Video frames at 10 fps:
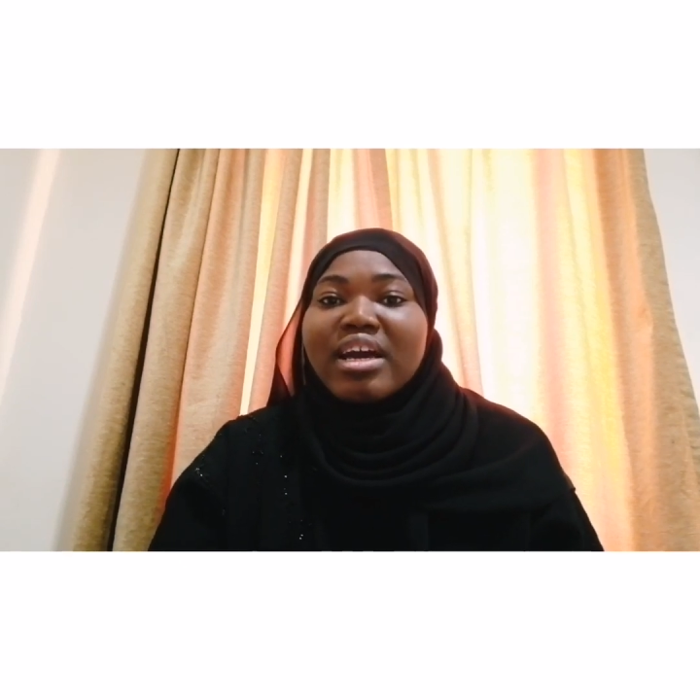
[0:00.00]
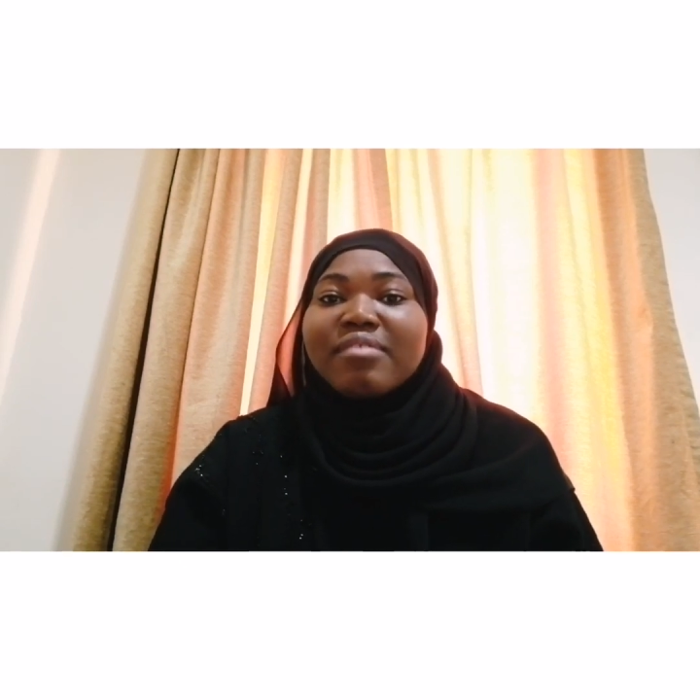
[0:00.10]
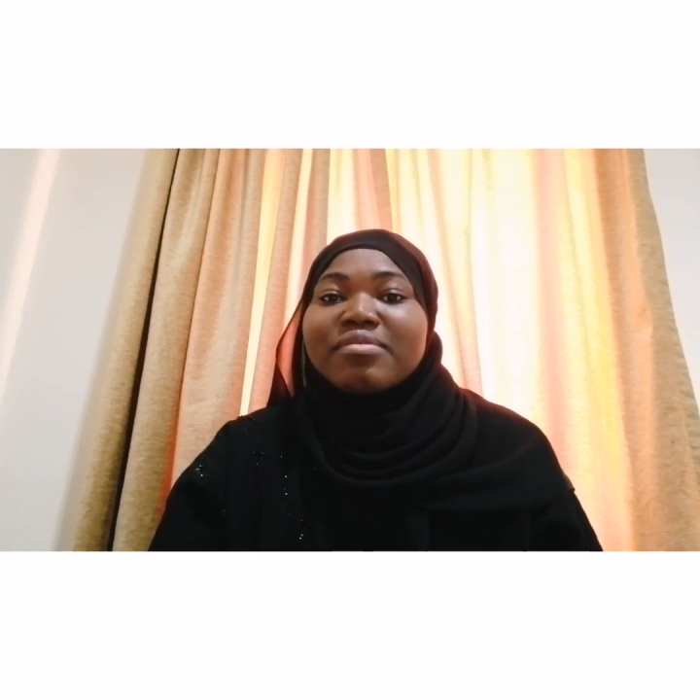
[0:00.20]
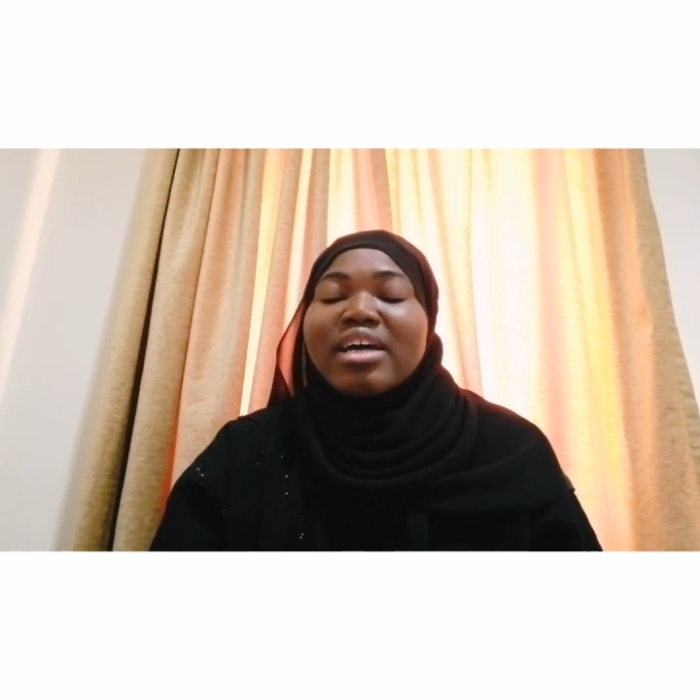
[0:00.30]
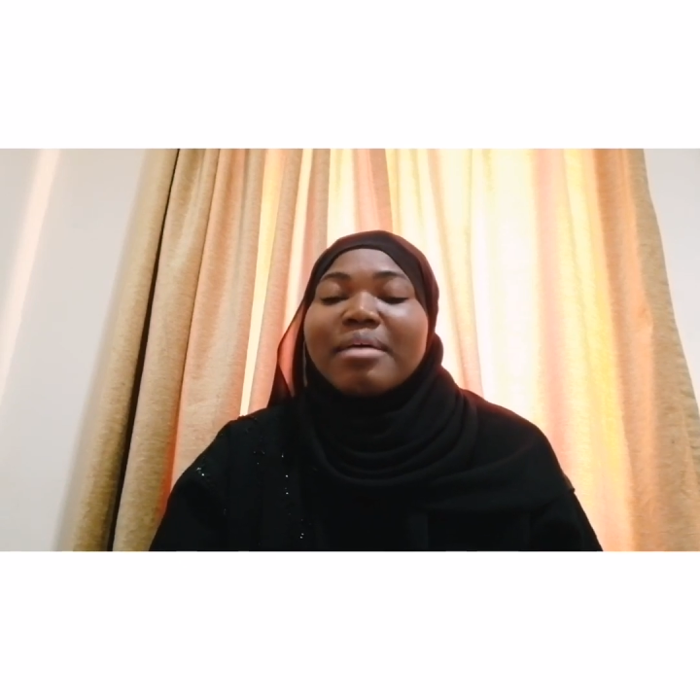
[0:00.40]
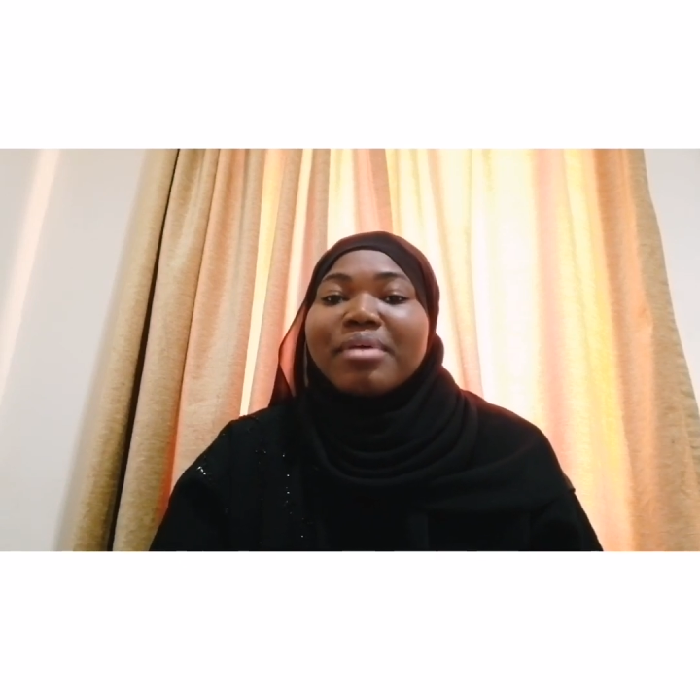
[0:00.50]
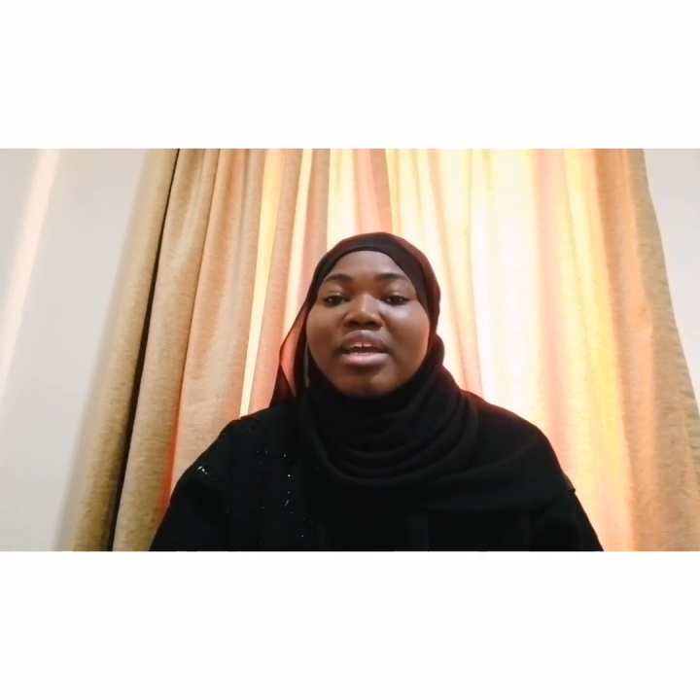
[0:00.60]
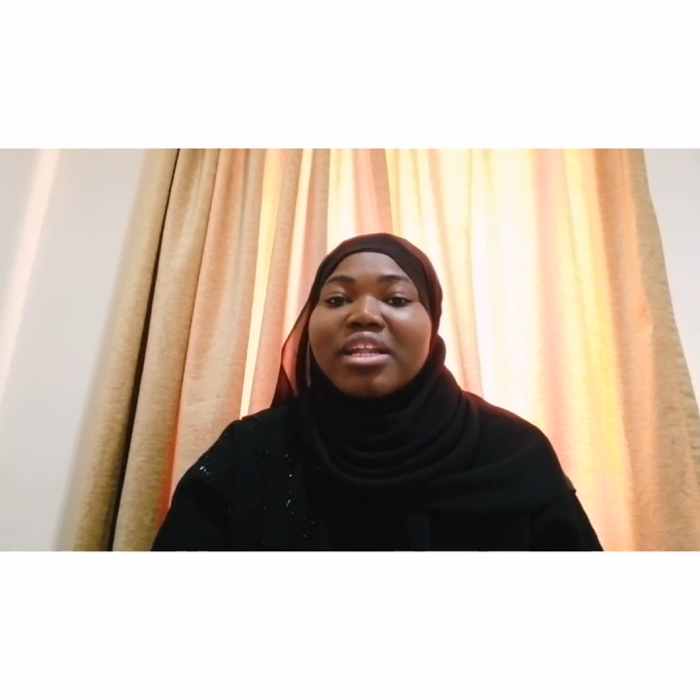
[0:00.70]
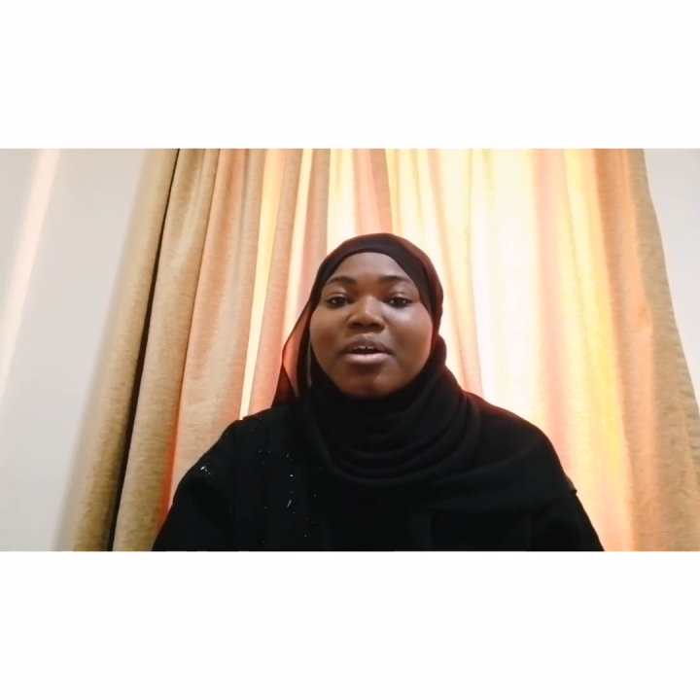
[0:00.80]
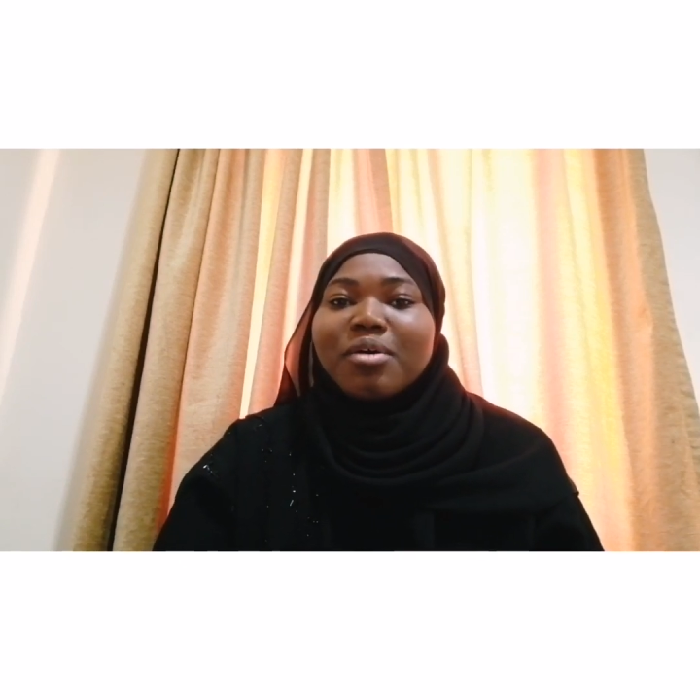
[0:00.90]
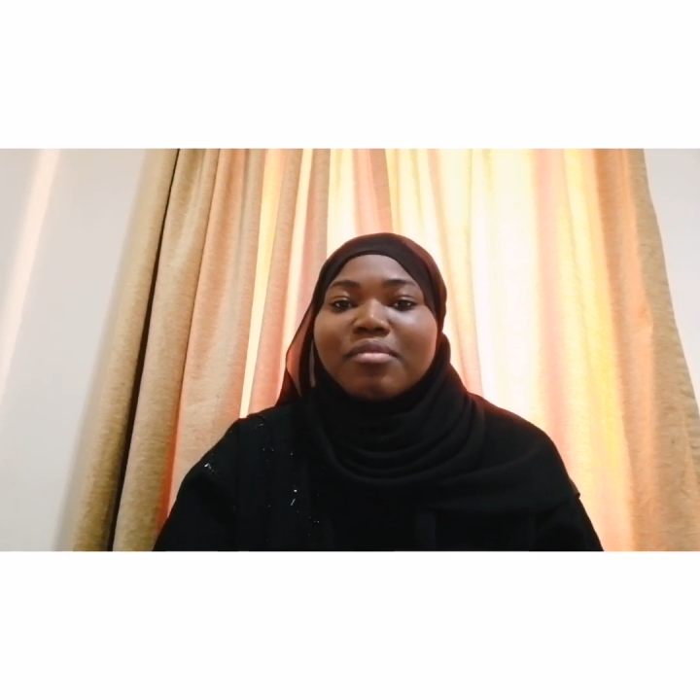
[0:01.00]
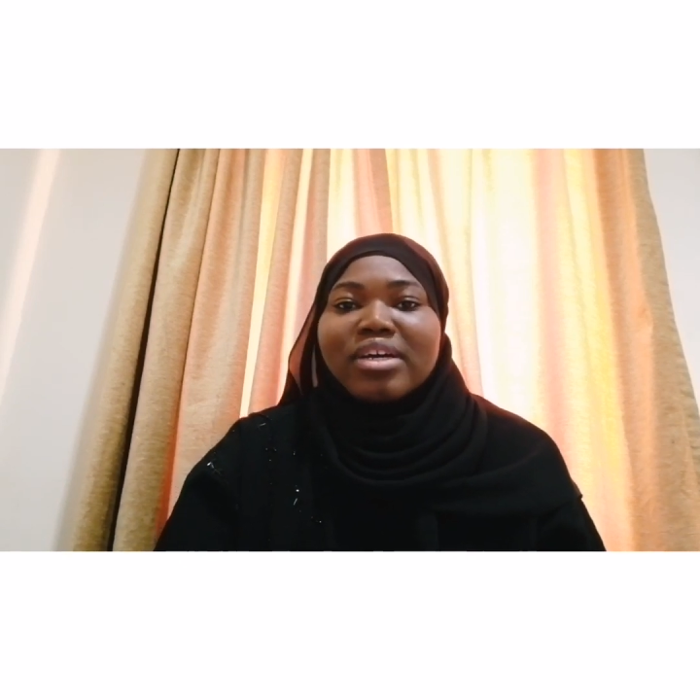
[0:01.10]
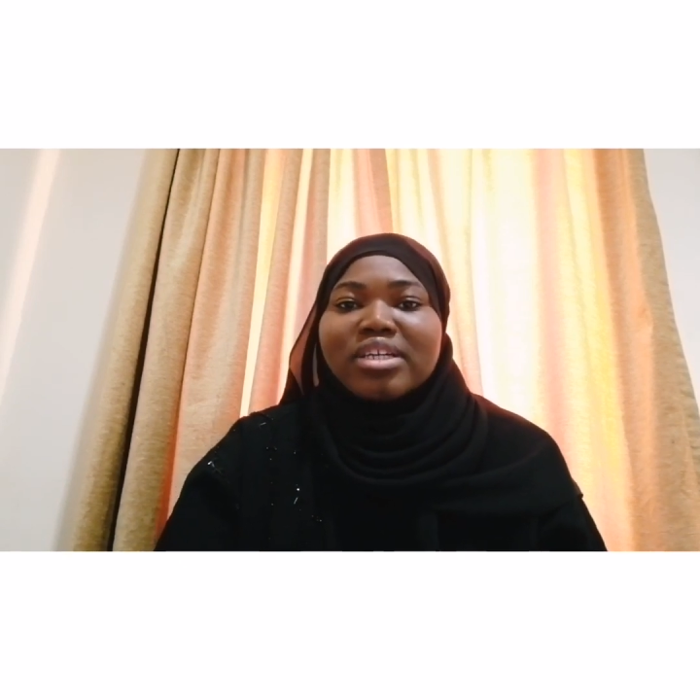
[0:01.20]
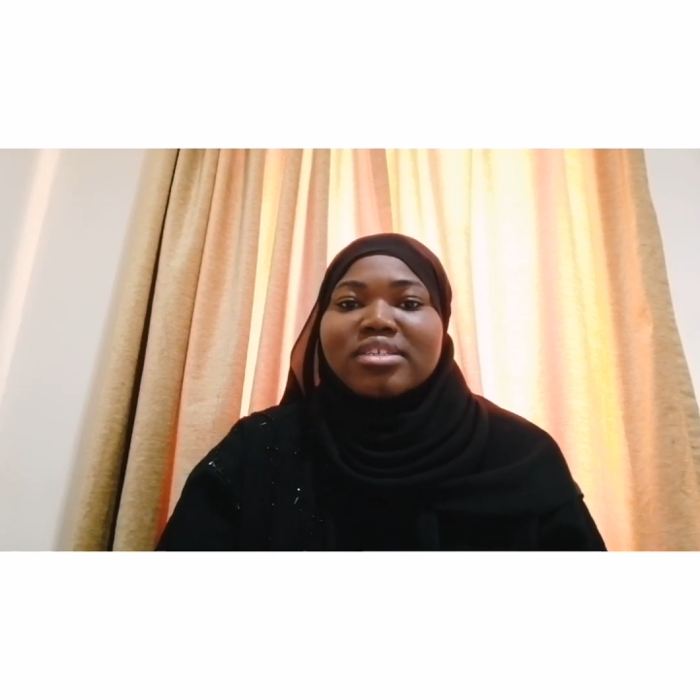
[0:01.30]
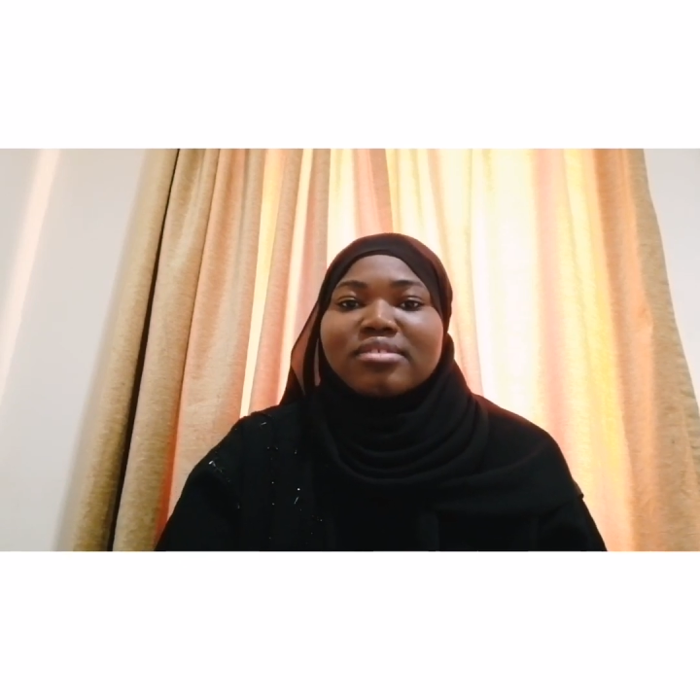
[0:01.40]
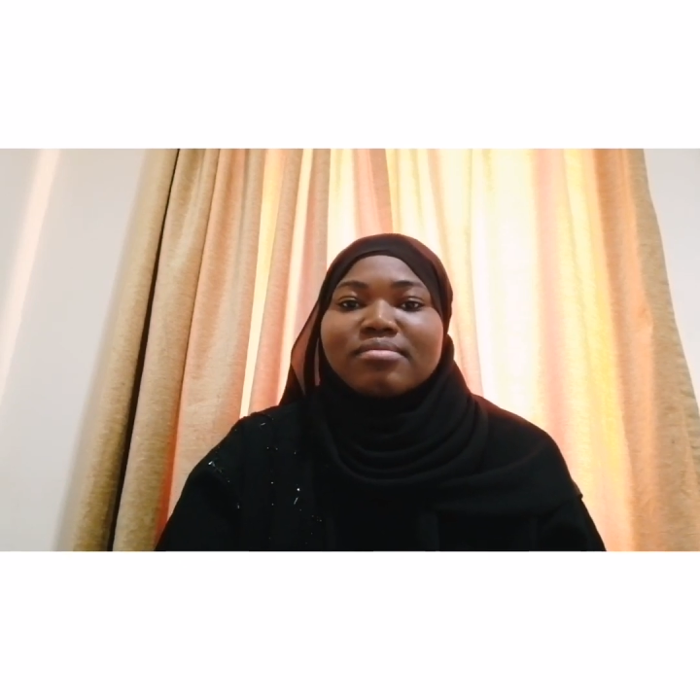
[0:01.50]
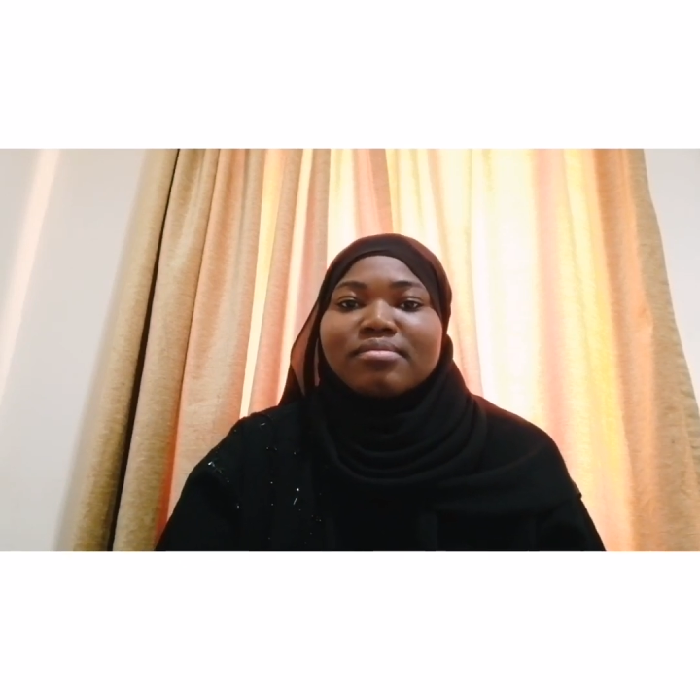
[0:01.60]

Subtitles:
after being covered.